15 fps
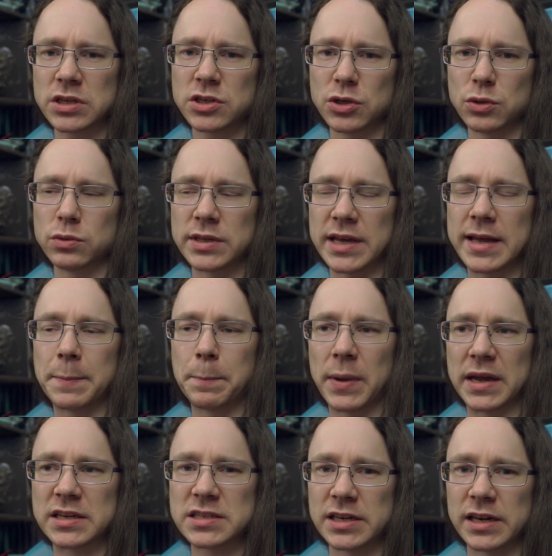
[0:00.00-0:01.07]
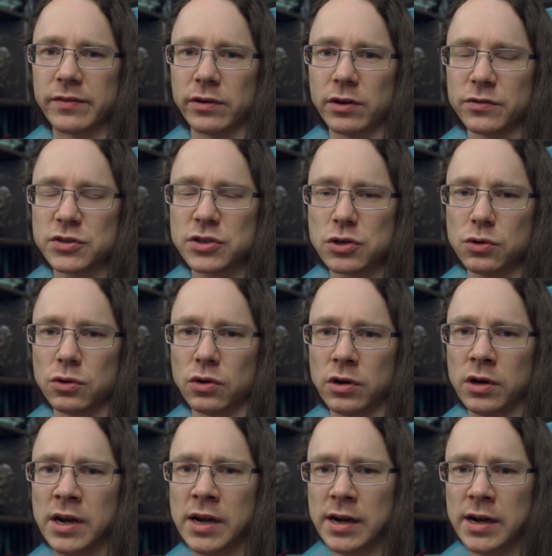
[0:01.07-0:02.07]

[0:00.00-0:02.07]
to their base level of score.